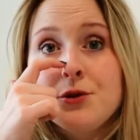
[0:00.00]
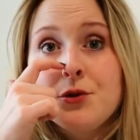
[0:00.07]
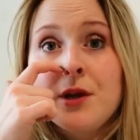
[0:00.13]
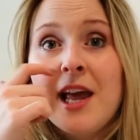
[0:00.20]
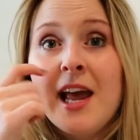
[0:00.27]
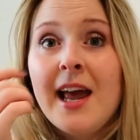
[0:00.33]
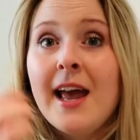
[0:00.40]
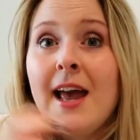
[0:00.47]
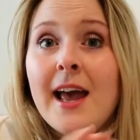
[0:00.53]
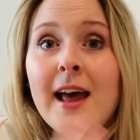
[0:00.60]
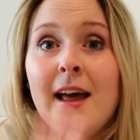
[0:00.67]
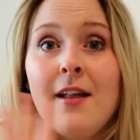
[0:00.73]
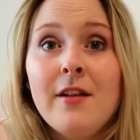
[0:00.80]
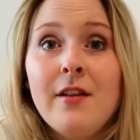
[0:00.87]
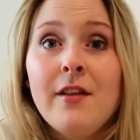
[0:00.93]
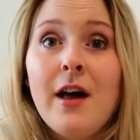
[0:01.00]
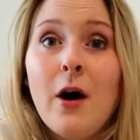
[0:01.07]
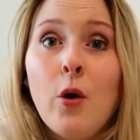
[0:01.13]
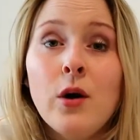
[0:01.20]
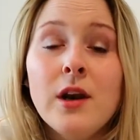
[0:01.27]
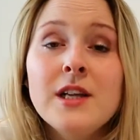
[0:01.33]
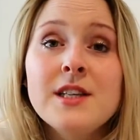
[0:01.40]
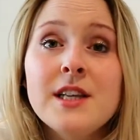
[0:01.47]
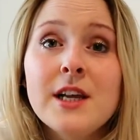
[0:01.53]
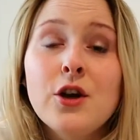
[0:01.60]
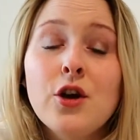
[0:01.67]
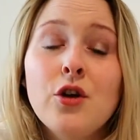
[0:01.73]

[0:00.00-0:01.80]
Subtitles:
So yeah, honestly